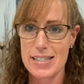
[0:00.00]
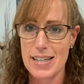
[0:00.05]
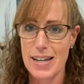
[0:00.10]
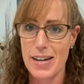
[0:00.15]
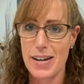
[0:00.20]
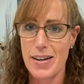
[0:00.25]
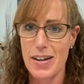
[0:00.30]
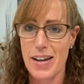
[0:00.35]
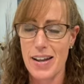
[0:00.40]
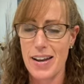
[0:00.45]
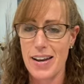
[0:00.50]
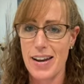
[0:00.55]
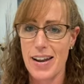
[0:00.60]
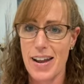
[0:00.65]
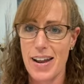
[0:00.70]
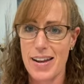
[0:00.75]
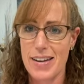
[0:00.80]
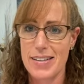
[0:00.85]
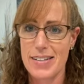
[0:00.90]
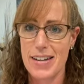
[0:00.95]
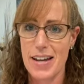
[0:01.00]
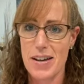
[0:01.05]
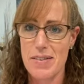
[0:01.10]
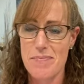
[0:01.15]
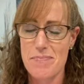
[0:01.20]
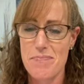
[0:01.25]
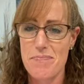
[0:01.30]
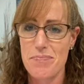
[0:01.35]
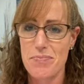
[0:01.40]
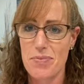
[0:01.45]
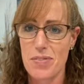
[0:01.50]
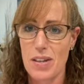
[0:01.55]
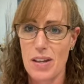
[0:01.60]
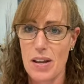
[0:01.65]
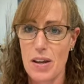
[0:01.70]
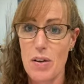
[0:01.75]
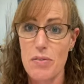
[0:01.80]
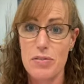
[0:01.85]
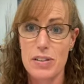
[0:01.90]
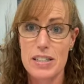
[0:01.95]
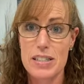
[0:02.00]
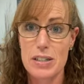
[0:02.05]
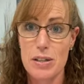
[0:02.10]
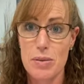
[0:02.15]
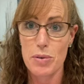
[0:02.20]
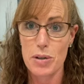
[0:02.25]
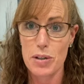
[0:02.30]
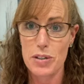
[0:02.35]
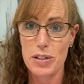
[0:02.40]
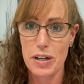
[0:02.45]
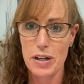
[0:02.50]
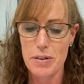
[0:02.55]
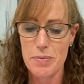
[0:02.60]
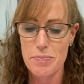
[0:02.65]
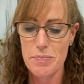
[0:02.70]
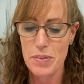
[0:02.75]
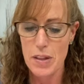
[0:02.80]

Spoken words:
Hopefully it's a clear.